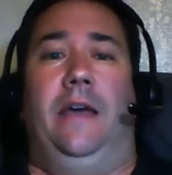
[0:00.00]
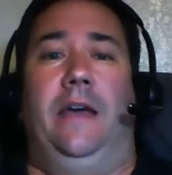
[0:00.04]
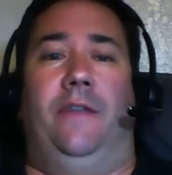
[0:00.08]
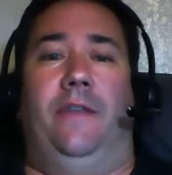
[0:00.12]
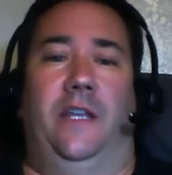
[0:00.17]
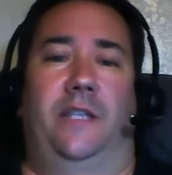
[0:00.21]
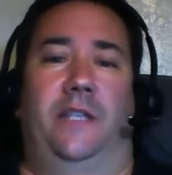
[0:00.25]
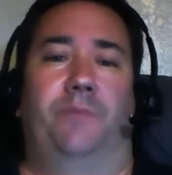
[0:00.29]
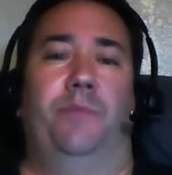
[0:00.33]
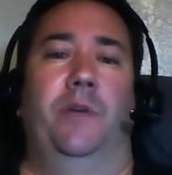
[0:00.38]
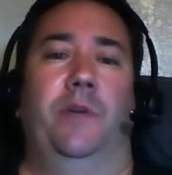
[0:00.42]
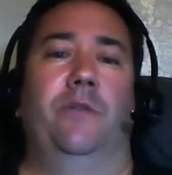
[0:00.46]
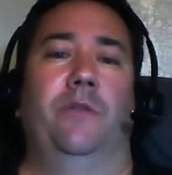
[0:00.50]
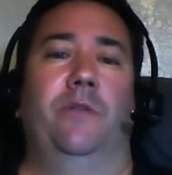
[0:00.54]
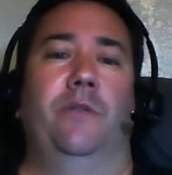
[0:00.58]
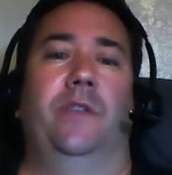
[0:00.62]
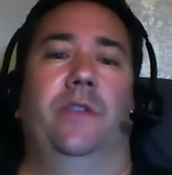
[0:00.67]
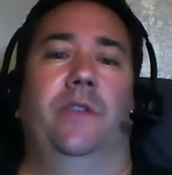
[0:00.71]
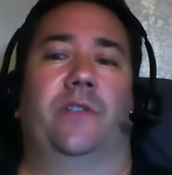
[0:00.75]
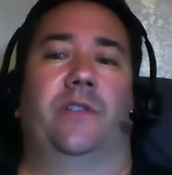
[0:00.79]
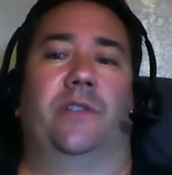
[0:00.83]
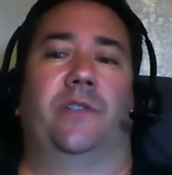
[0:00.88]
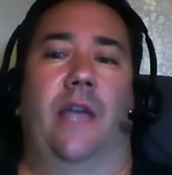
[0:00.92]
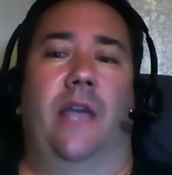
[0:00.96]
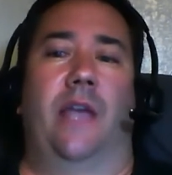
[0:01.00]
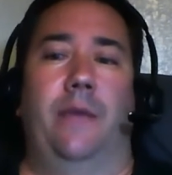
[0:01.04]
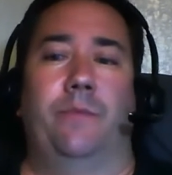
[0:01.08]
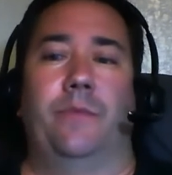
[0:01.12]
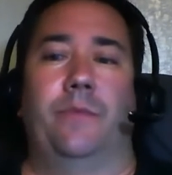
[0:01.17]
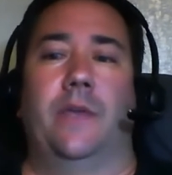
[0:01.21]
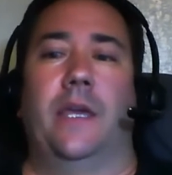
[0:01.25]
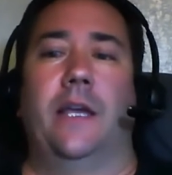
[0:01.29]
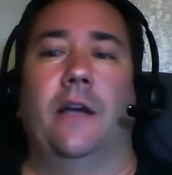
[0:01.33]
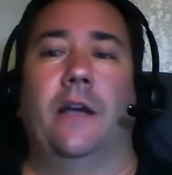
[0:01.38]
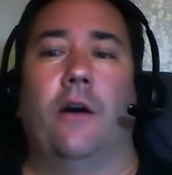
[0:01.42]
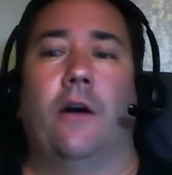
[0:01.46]
that's been doing the same
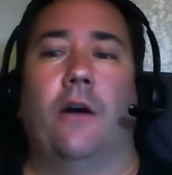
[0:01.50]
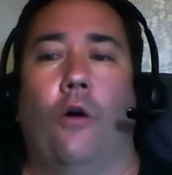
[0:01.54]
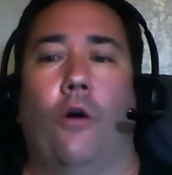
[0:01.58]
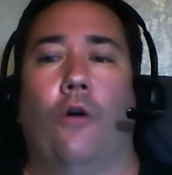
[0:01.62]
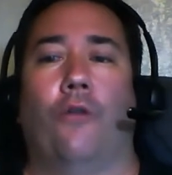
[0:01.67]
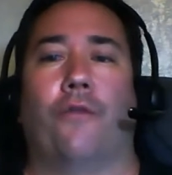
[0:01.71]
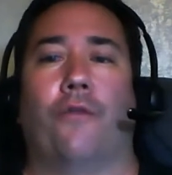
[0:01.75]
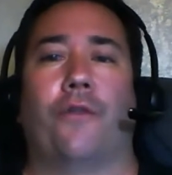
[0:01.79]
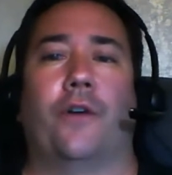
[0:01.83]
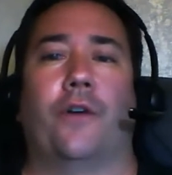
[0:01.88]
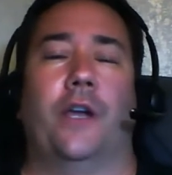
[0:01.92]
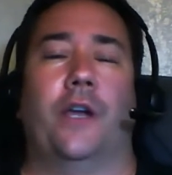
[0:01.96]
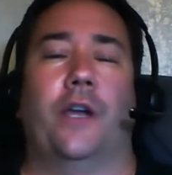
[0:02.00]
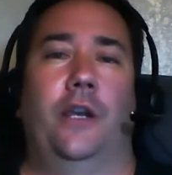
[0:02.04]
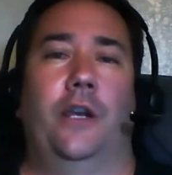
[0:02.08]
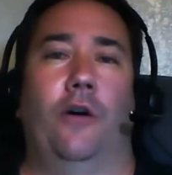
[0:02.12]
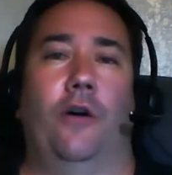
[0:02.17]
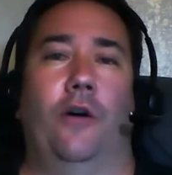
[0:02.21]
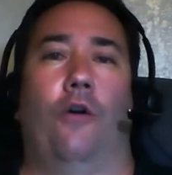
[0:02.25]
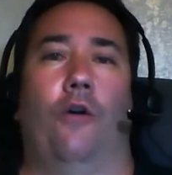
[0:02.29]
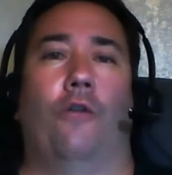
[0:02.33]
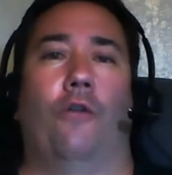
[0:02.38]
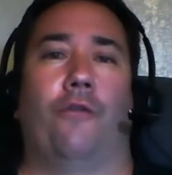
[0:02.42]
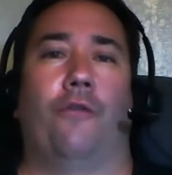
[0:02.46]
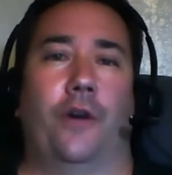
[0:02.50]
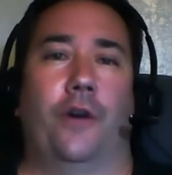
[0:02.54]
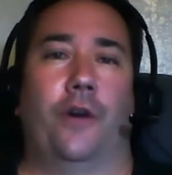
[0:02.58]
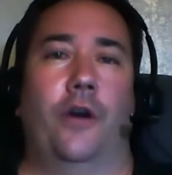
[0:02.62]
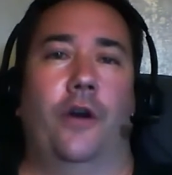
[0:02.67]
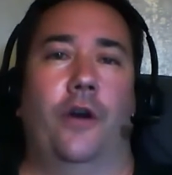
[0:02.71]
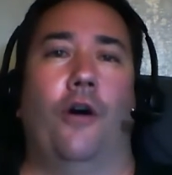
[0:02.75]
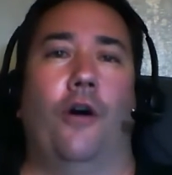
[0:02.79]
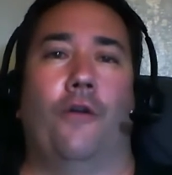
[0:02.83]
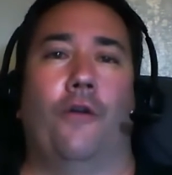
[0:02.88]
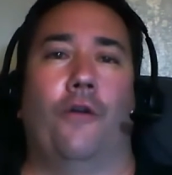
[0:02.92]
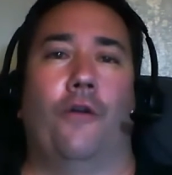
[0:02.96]
thing over and over and
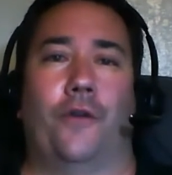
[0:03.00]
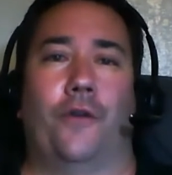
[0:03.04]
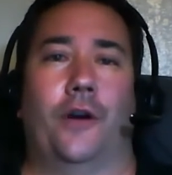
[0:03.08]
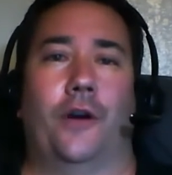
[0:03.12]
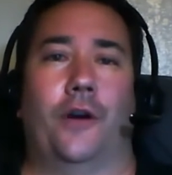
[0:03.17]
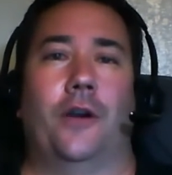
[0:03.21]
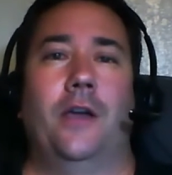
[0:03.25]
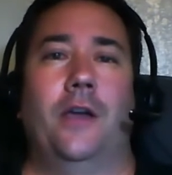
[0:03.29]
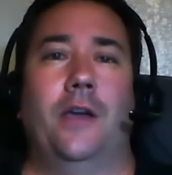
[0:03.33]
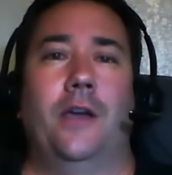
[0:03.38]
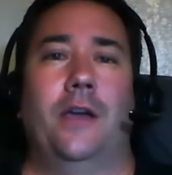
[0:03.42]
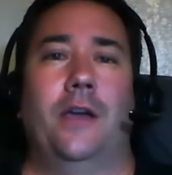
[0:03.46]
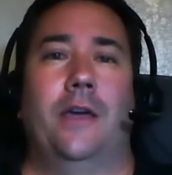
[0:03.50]
over,